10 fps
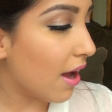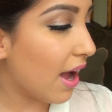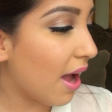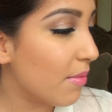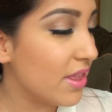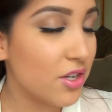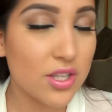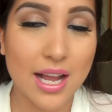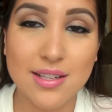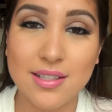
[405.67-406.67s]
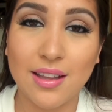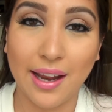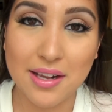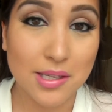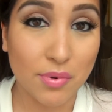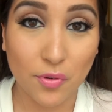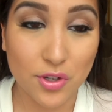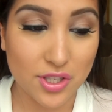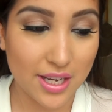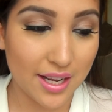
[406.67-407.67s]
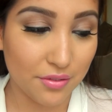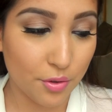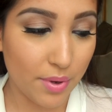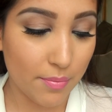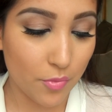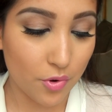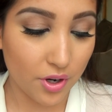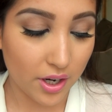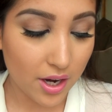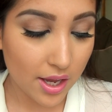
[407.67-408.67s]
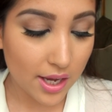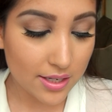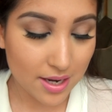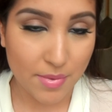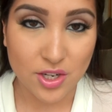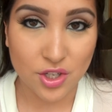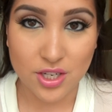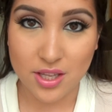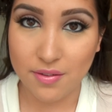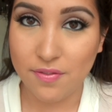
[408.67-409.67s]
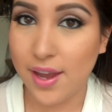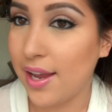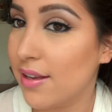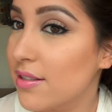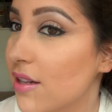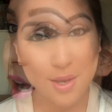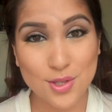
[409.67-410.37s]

and then just adds, like I said before, just like a little bit more dimension to the face.